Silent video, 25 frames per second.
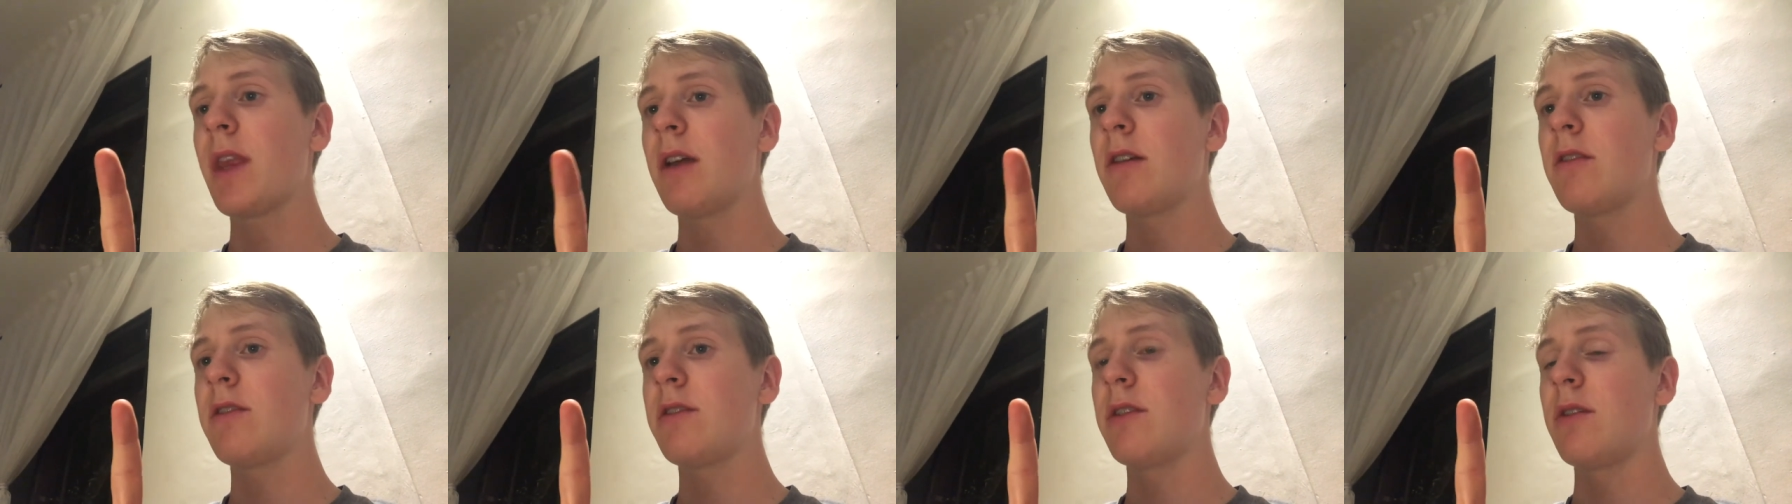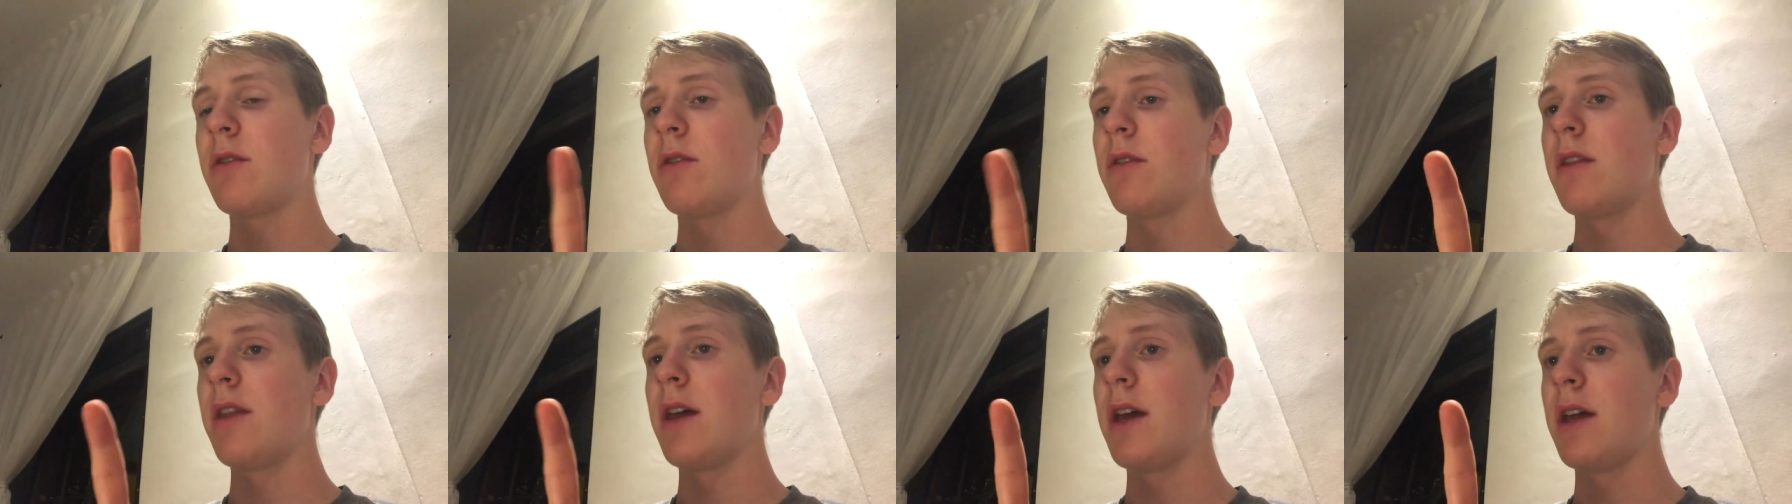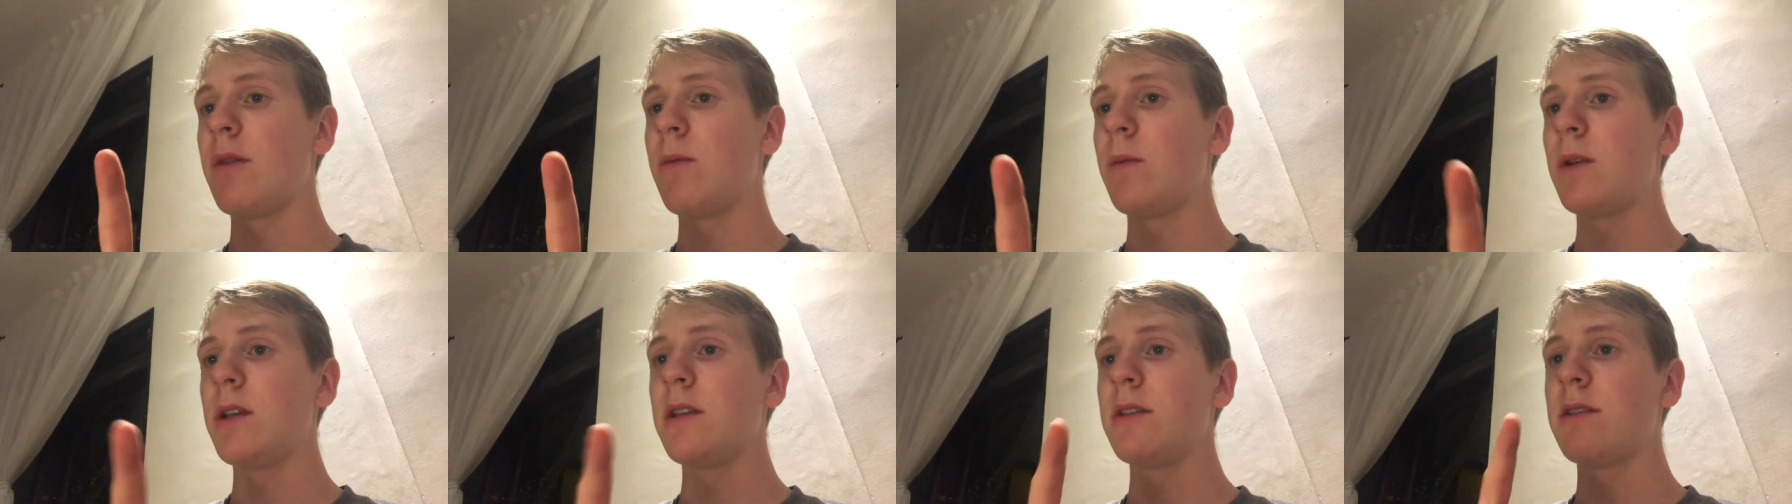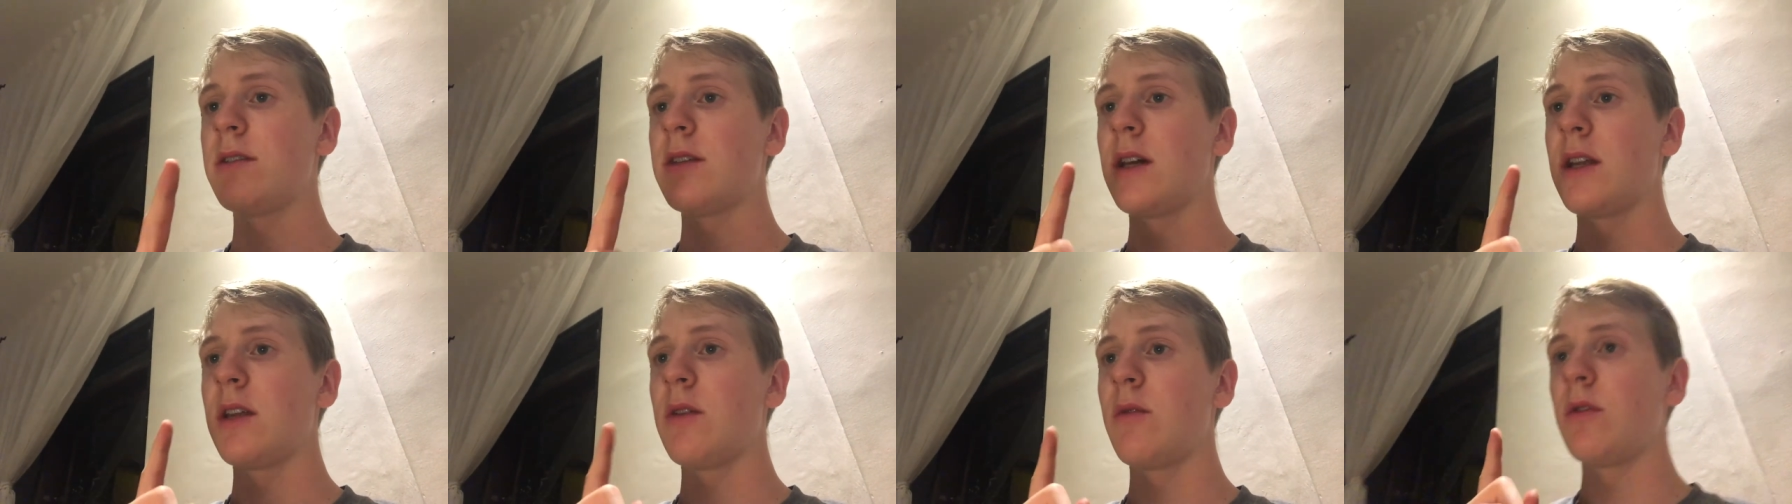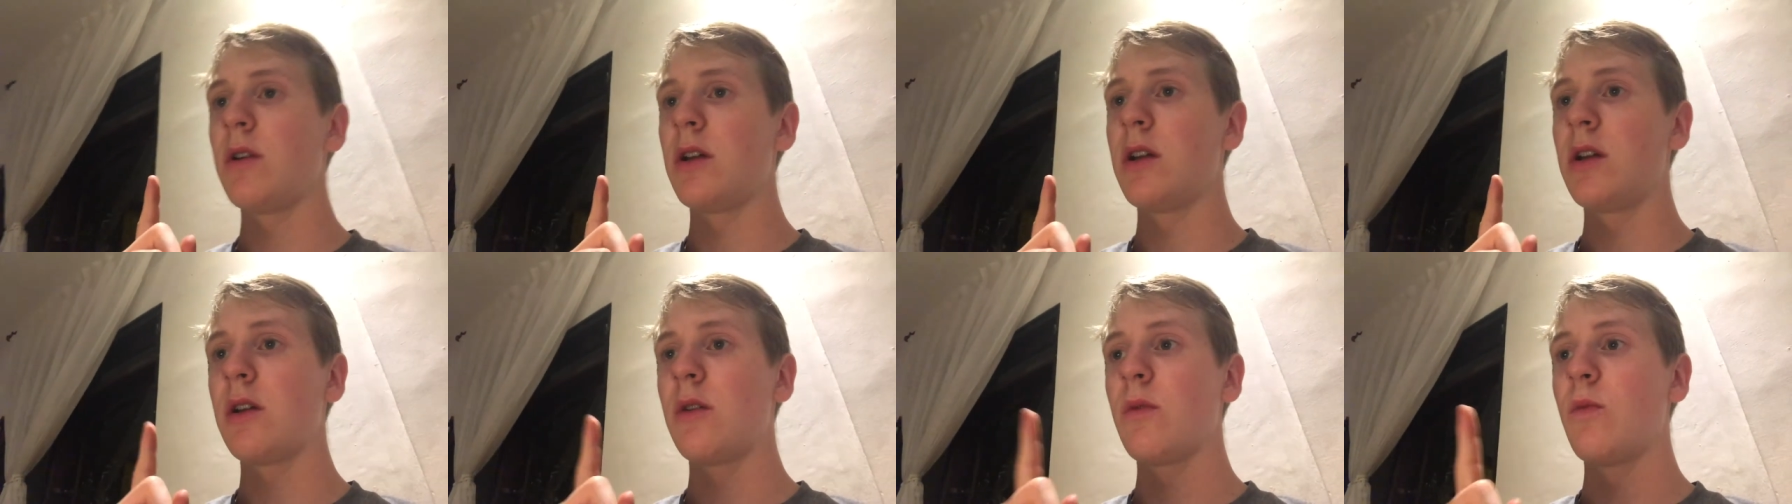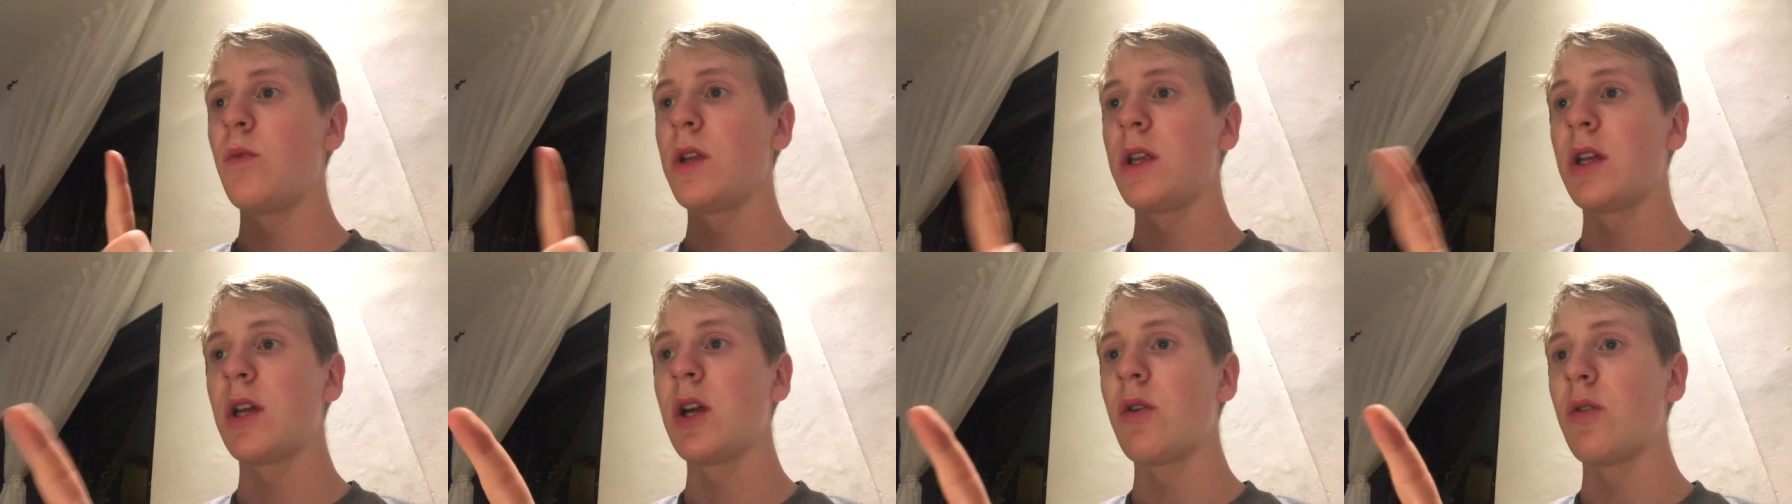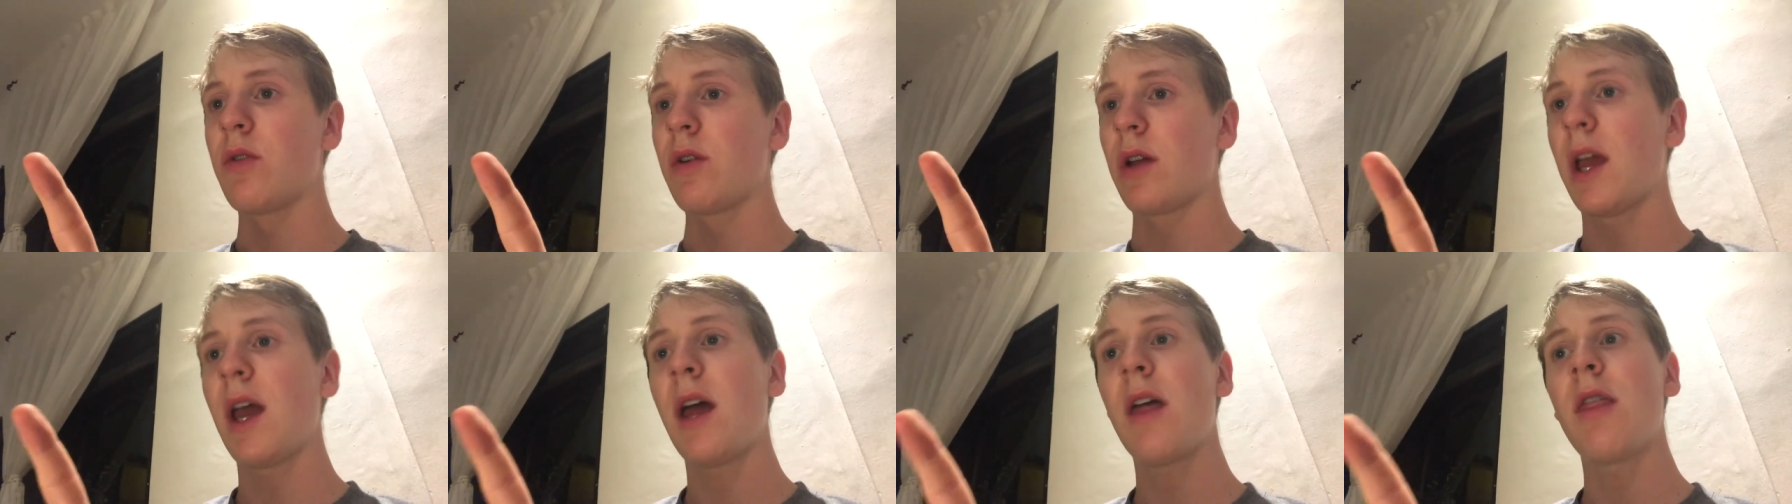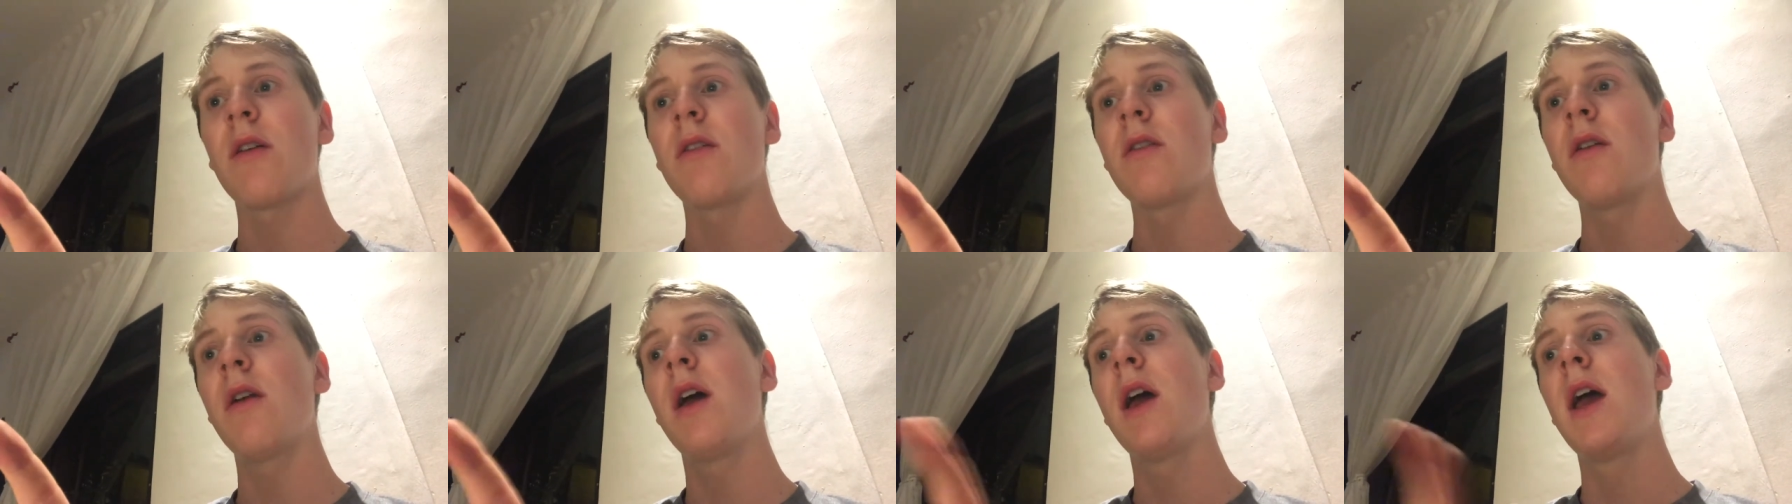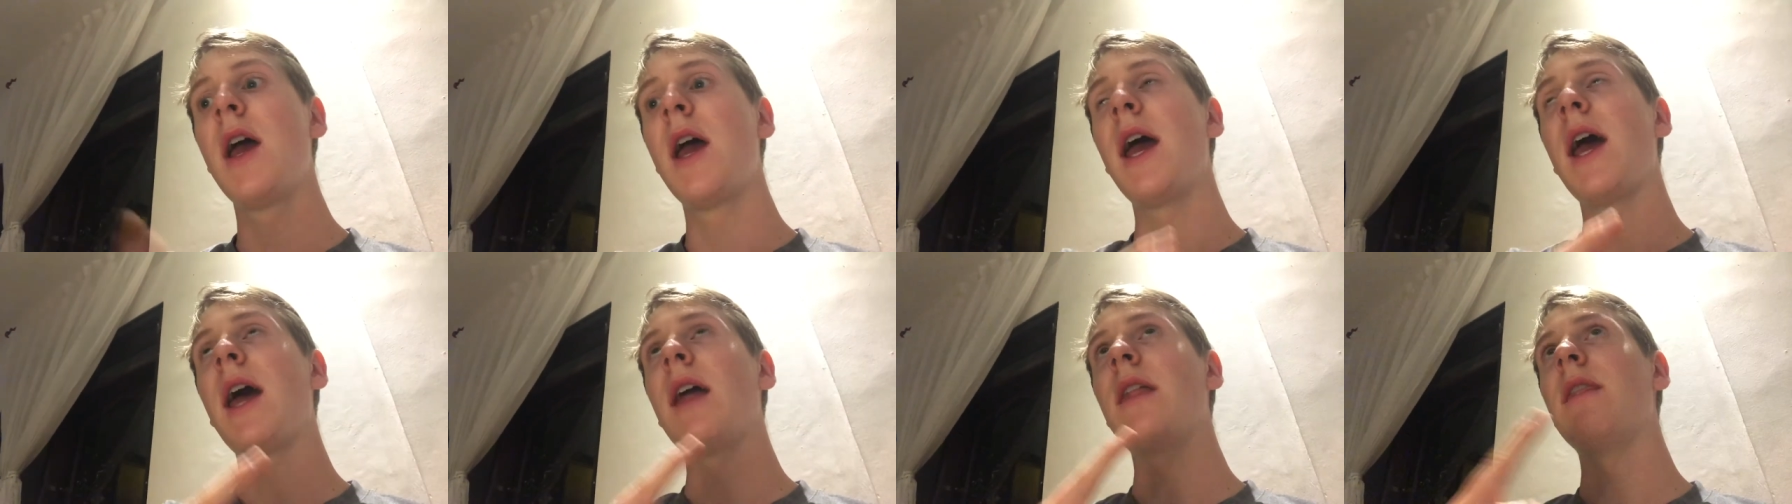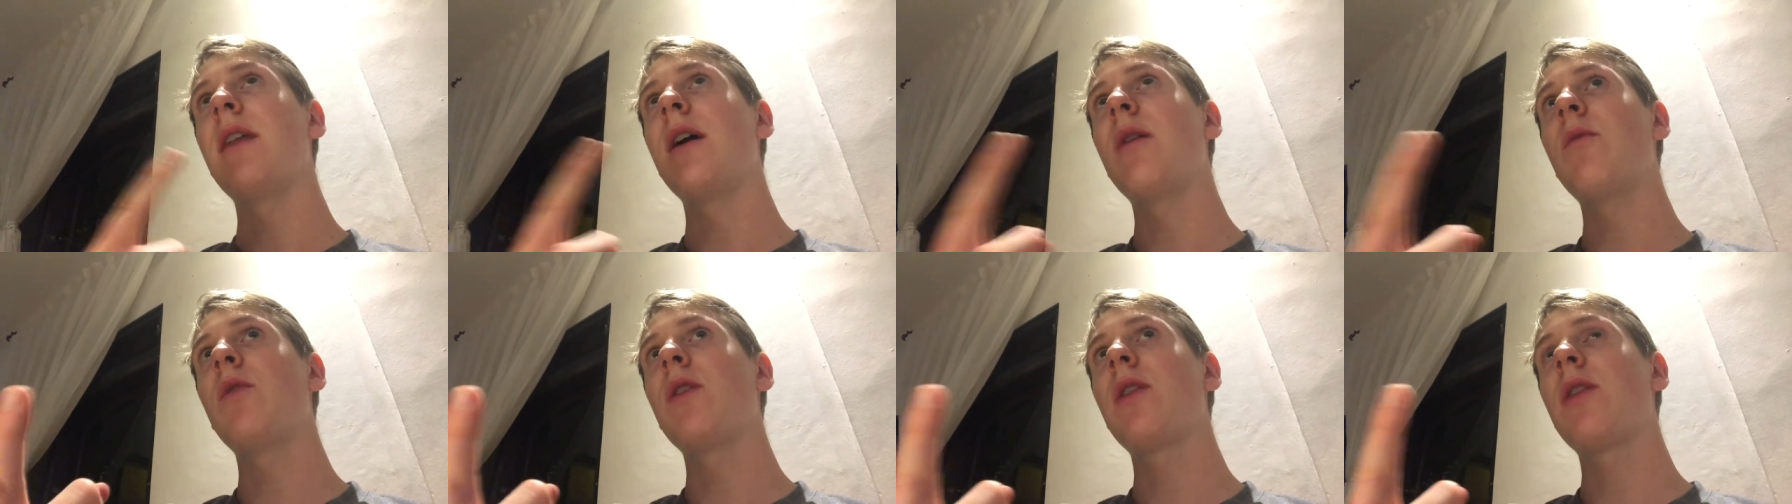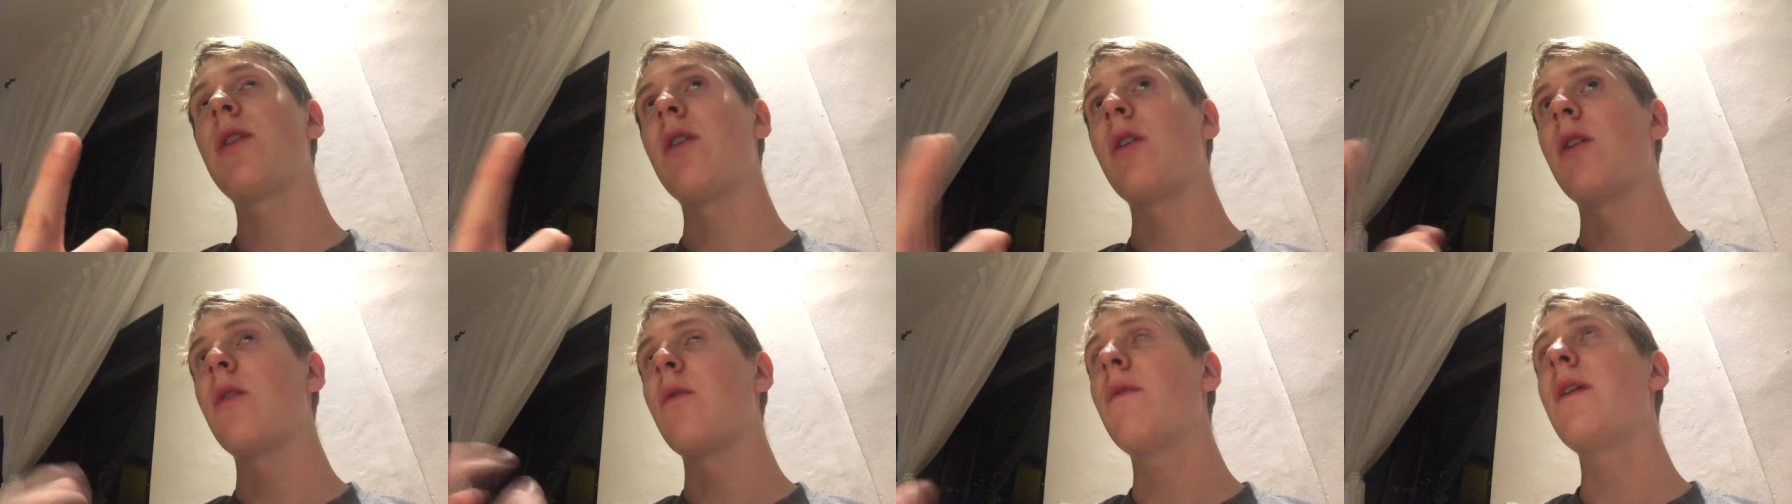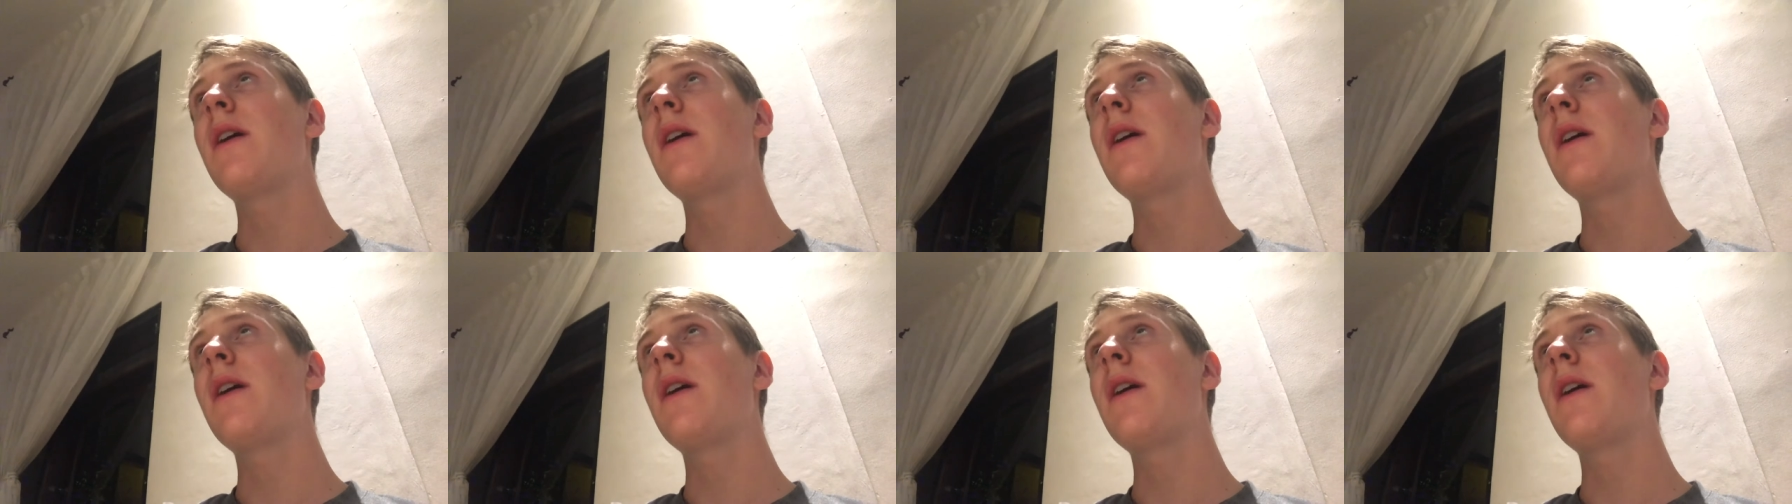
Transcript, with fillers: so then we decided we, we'd go together, and then we thought,